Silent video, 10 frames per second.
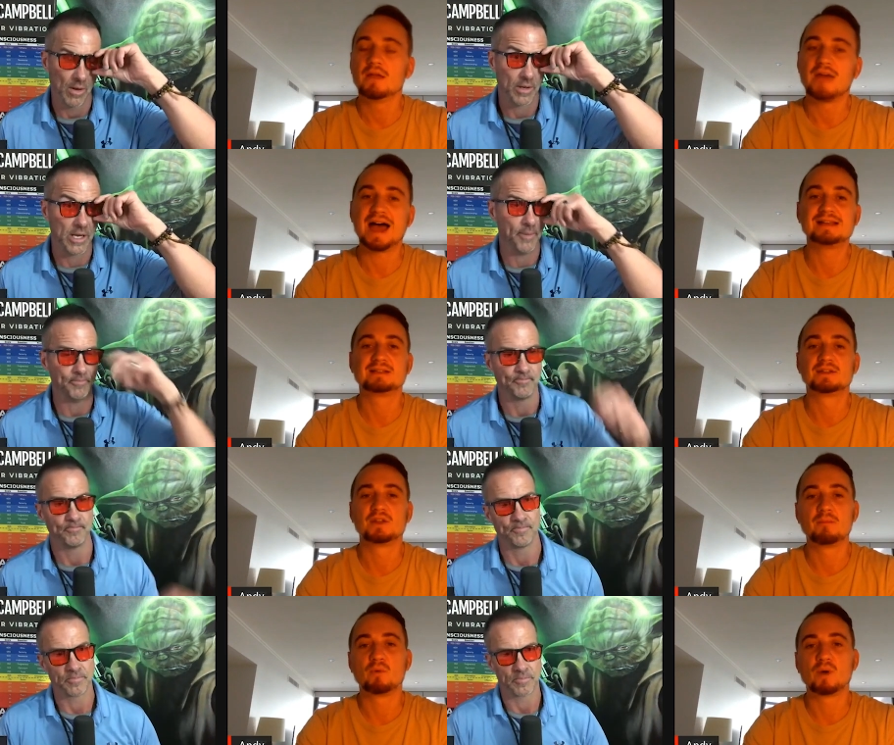Speaker 1: That yeah. is the
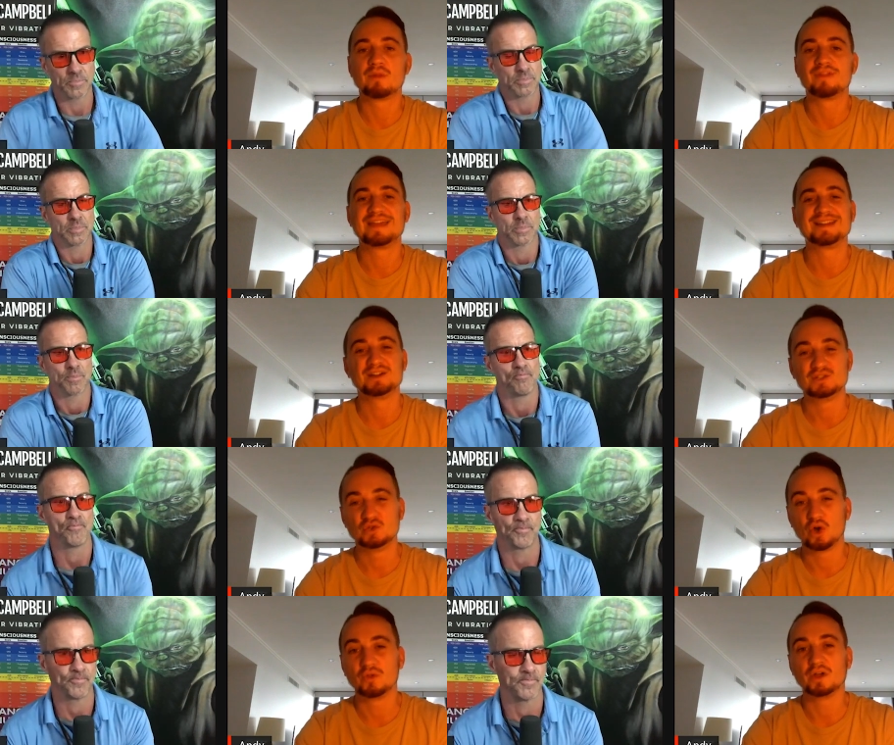number one thing that is
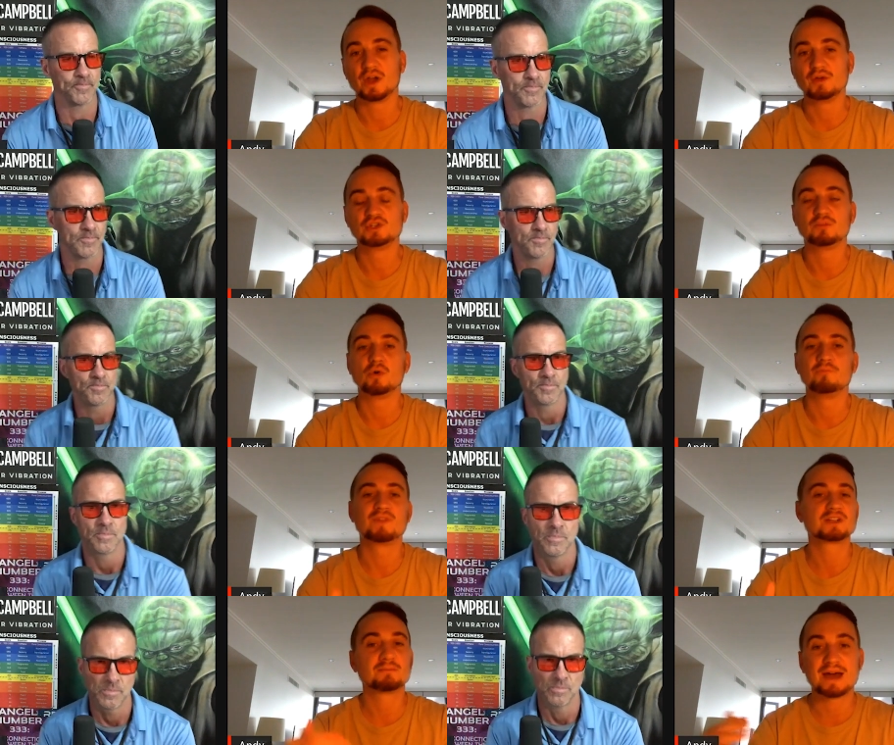non-negotiable.
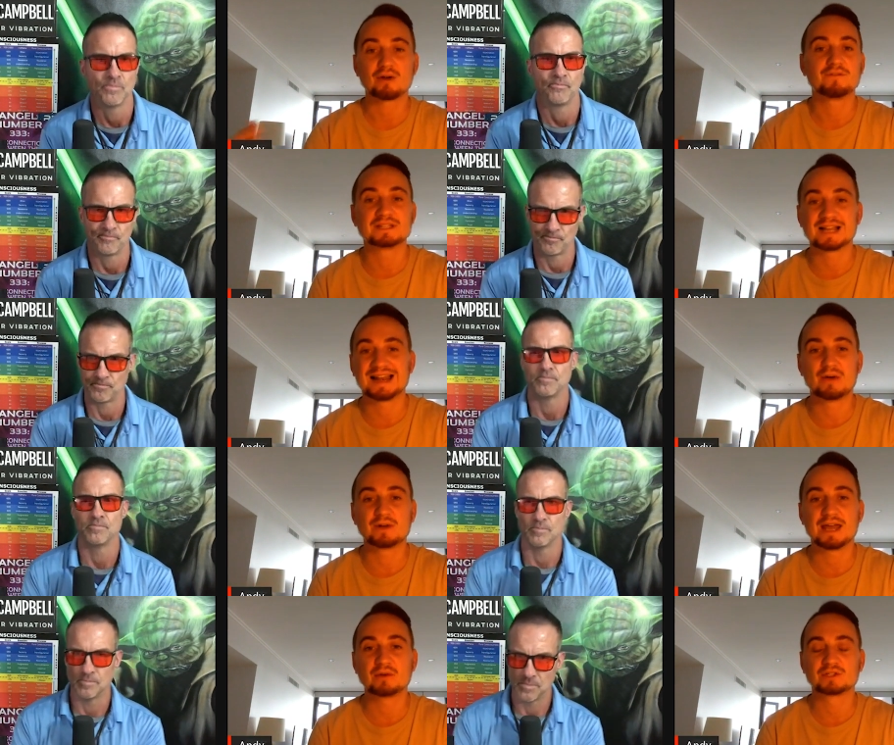Doesn't matter if it's
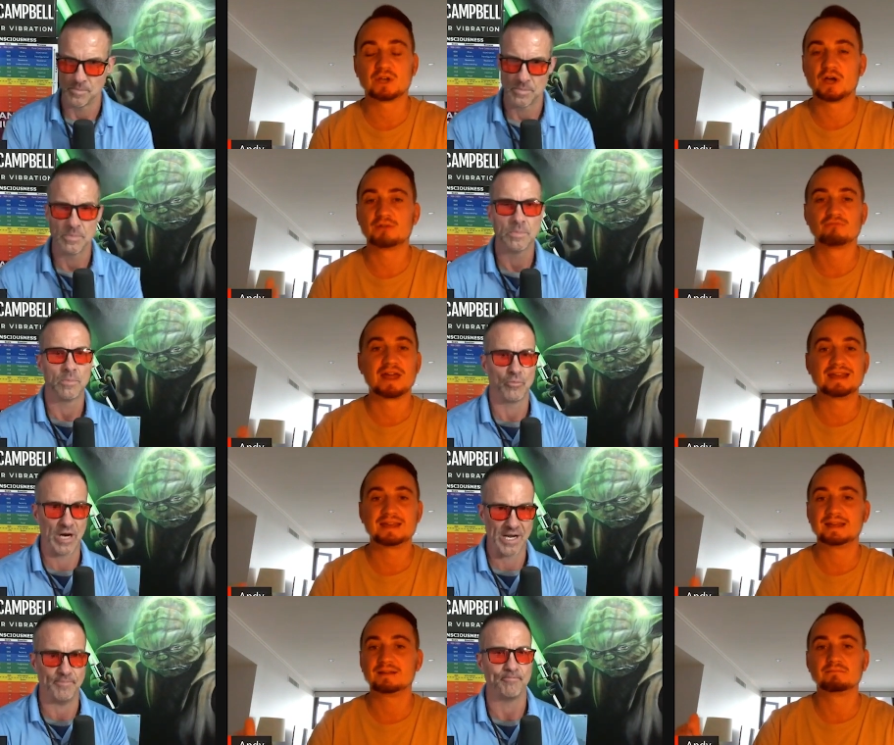cloudy outside, raining,
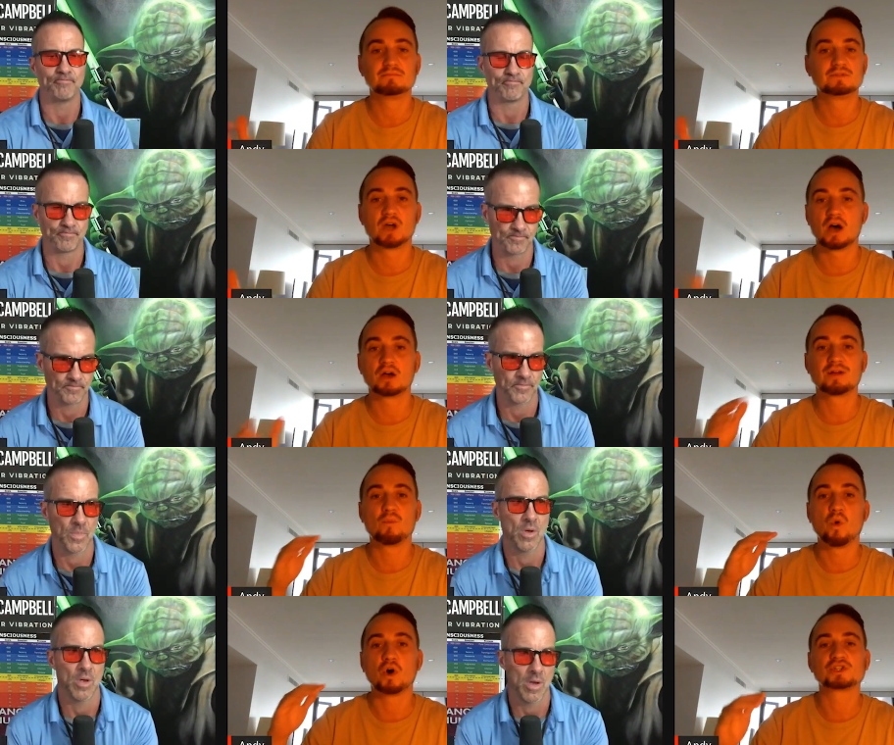right dark,
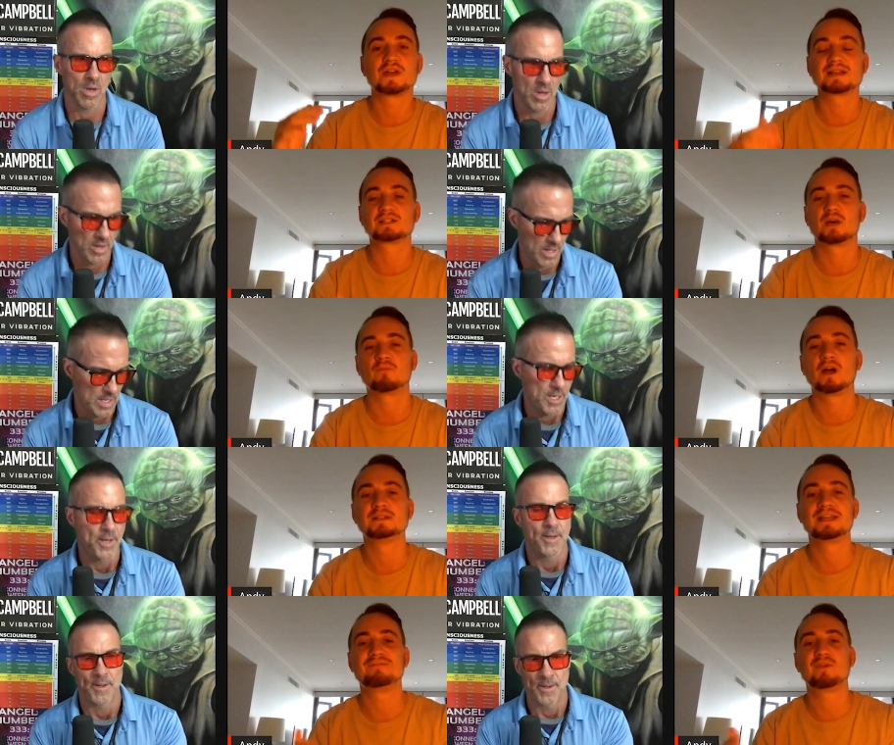watch that
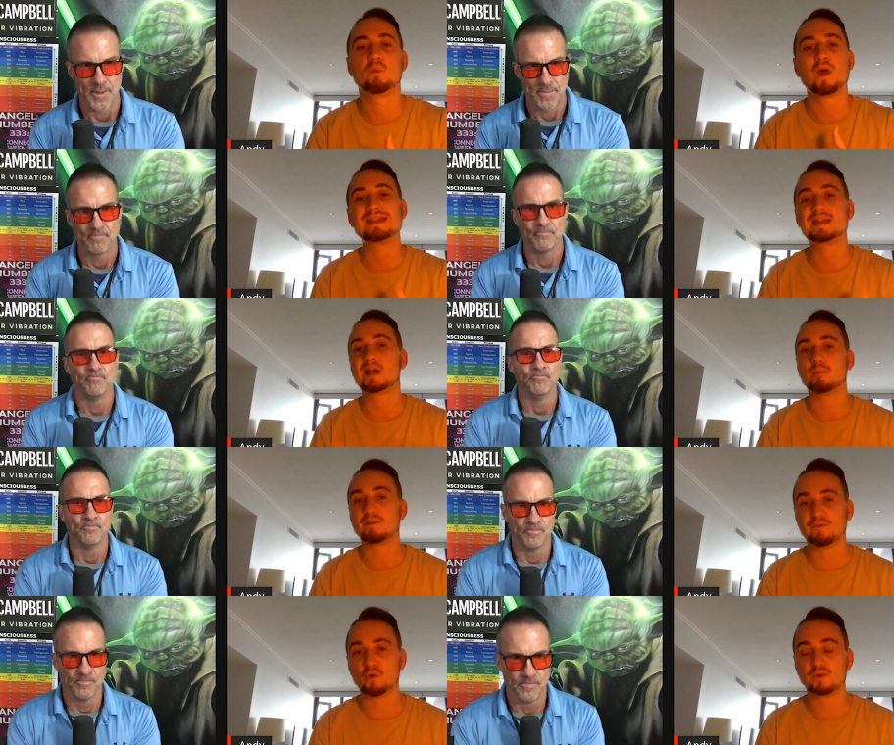sunrise. If you're waking up
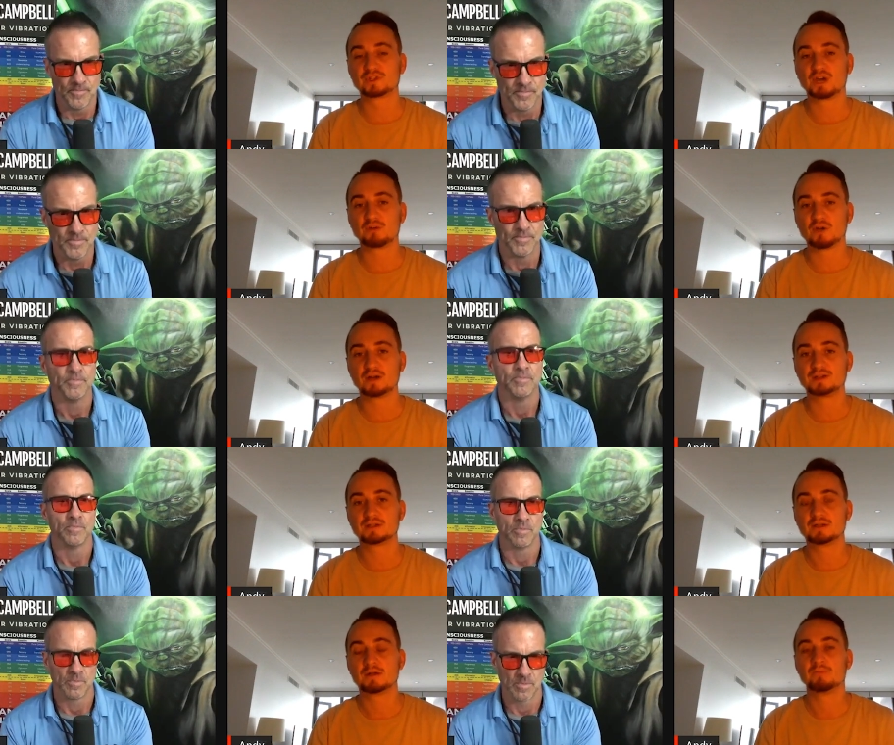before the
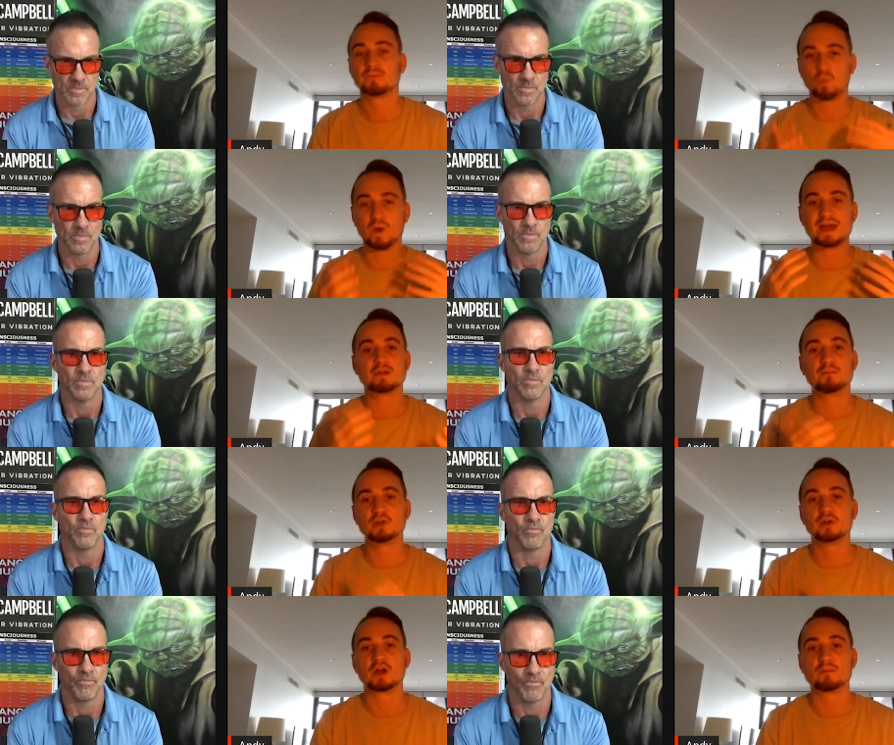sunrise, wear your
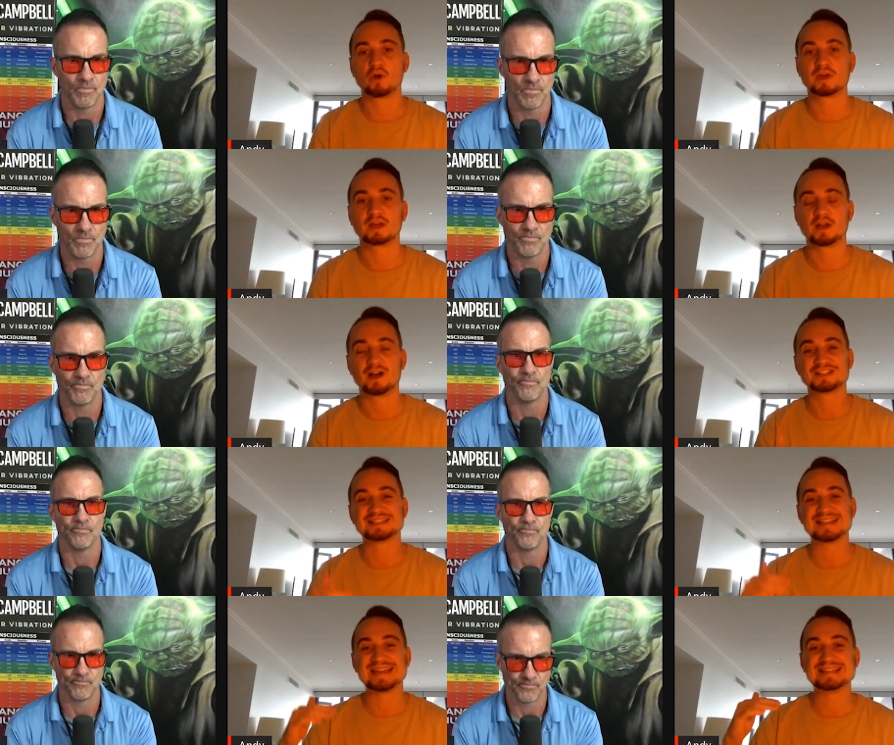blue light blocking
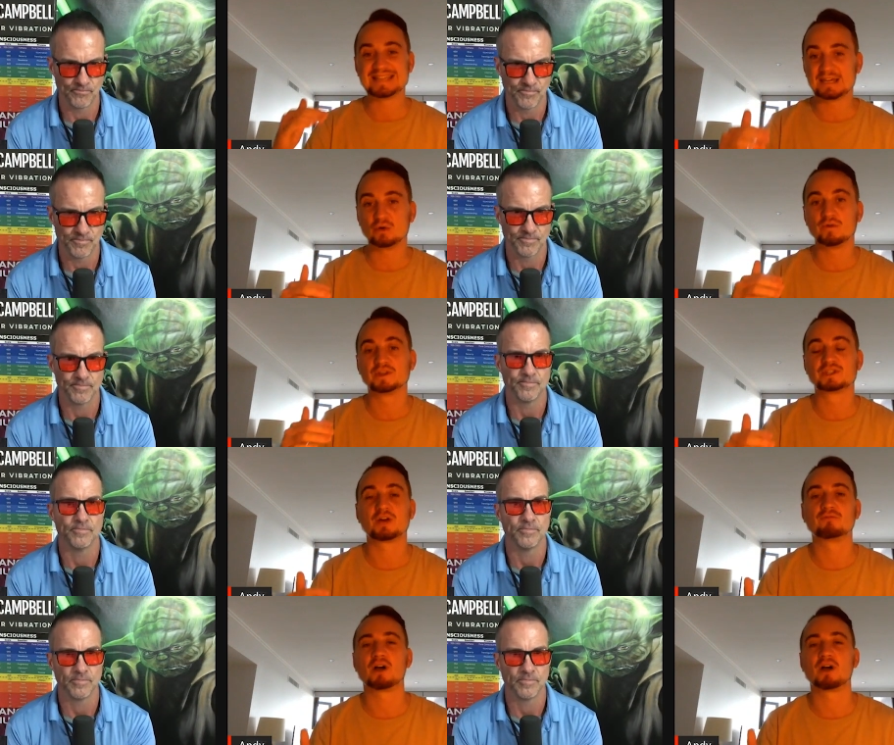glasses until the sun